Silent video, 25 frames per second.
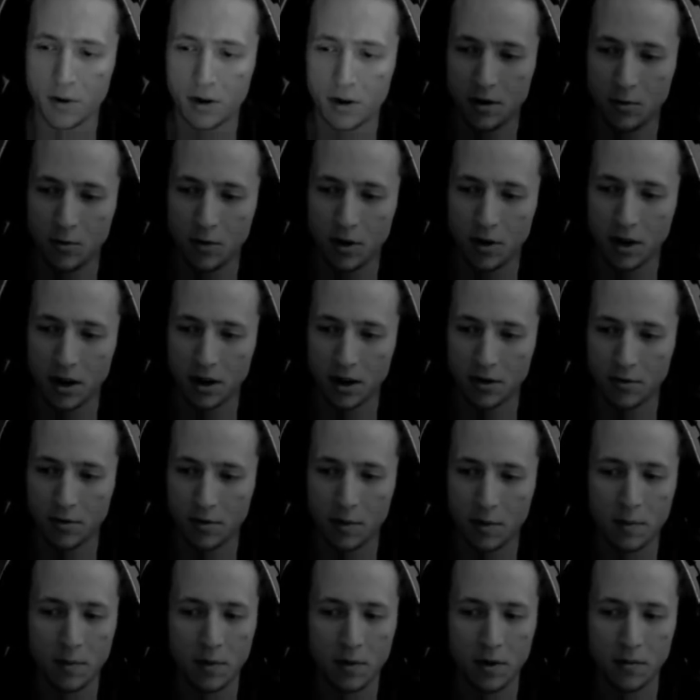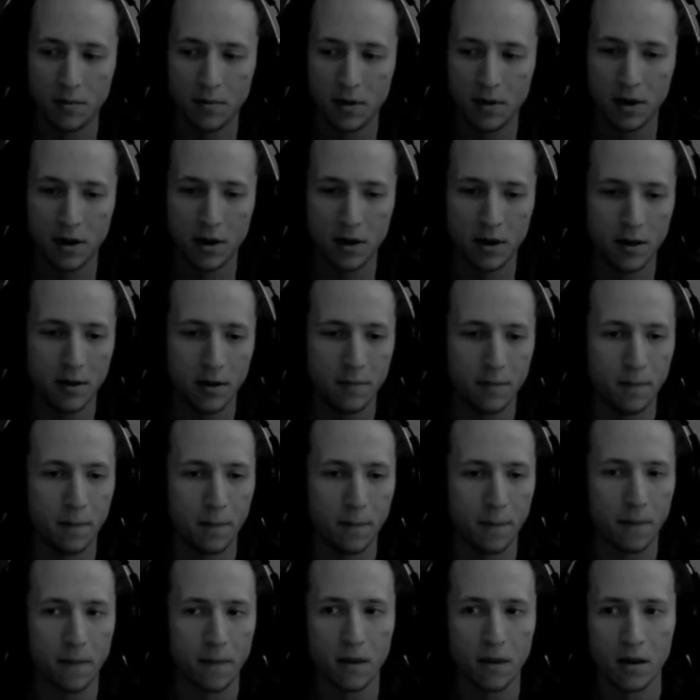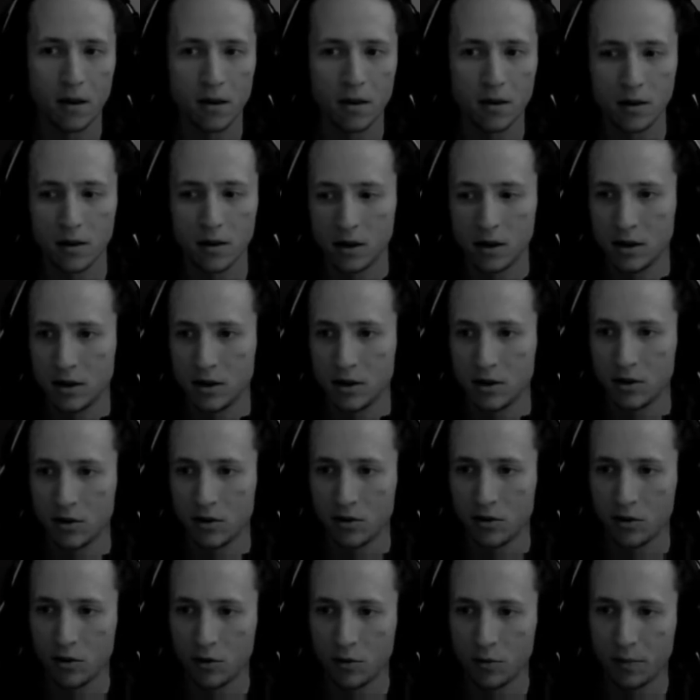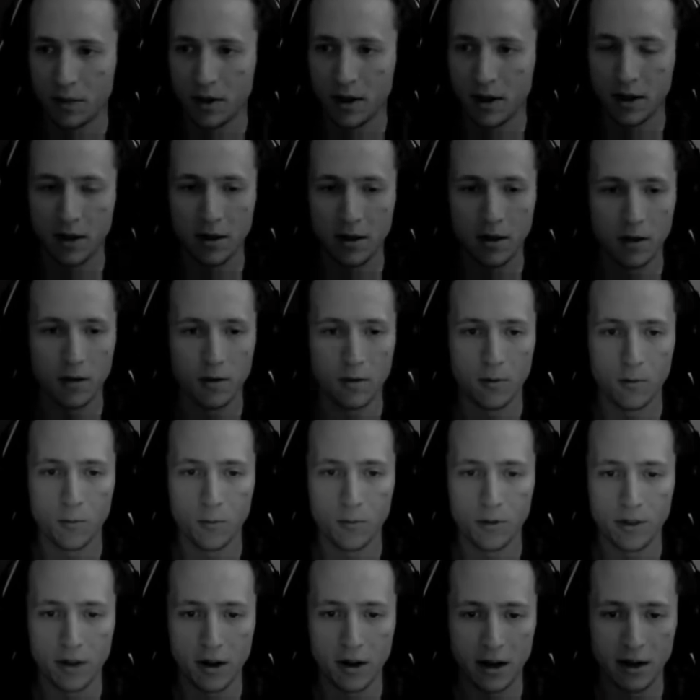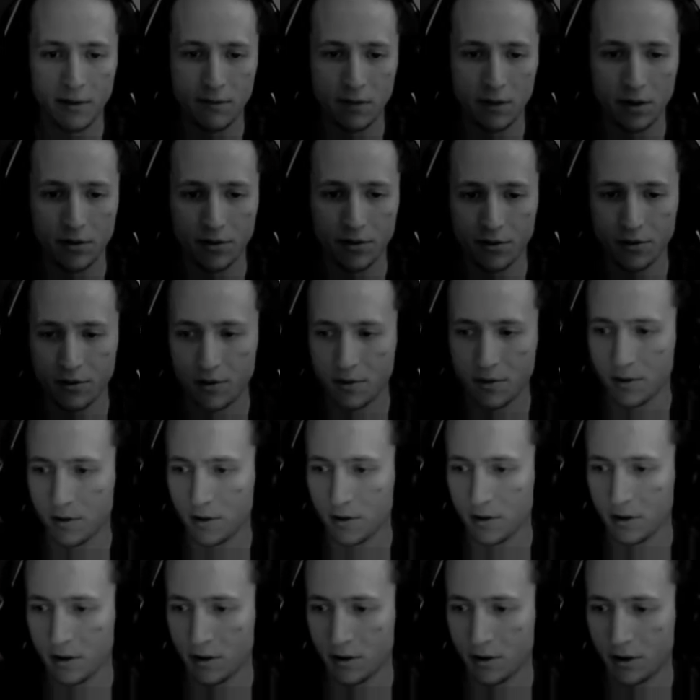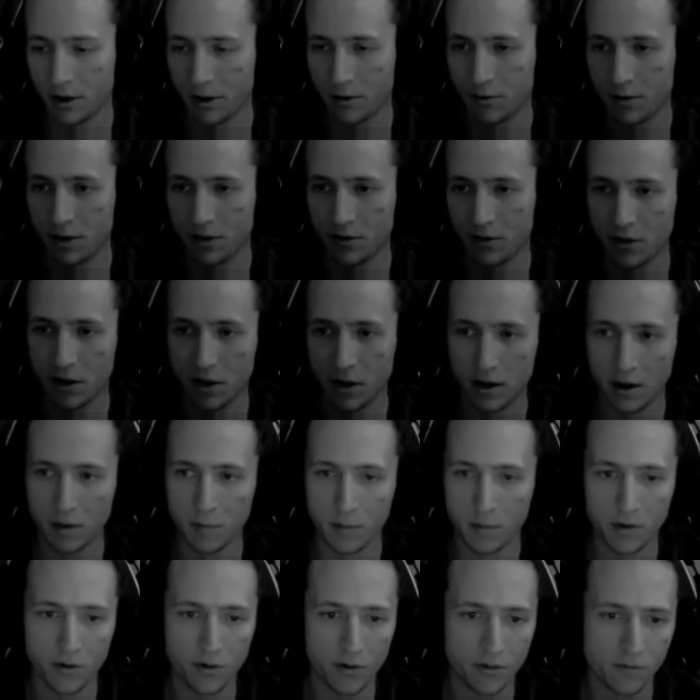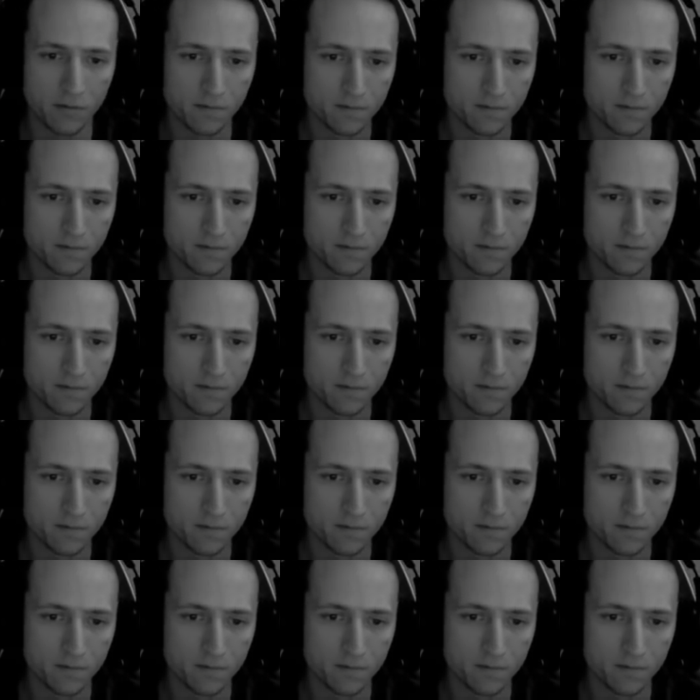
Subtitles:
who I can't remember to play with the levels on a grayscale image.